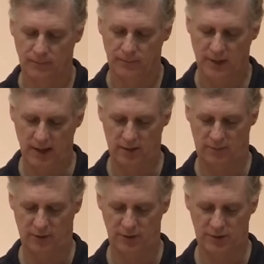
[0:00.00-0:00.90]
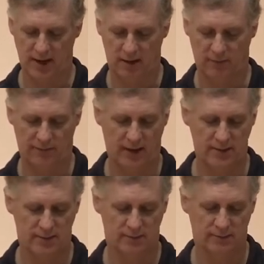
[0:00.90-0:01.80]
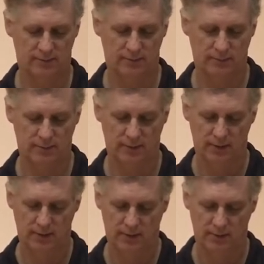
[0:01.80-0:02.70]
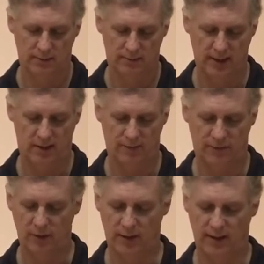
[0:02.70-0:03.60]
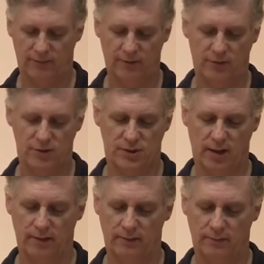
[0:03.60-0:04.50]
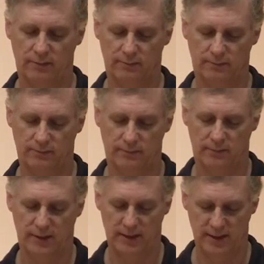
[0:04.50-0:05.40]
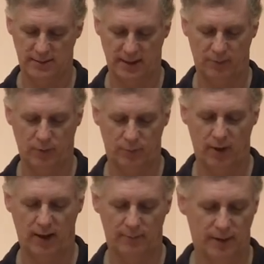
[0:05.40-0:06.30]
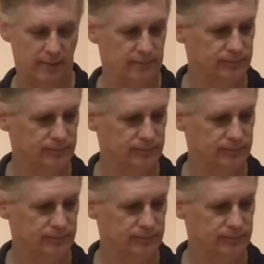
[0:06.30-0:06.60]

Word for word: Thank you for your sacrifice. Thank you for your gift of your Son. In his name we pray. Amen.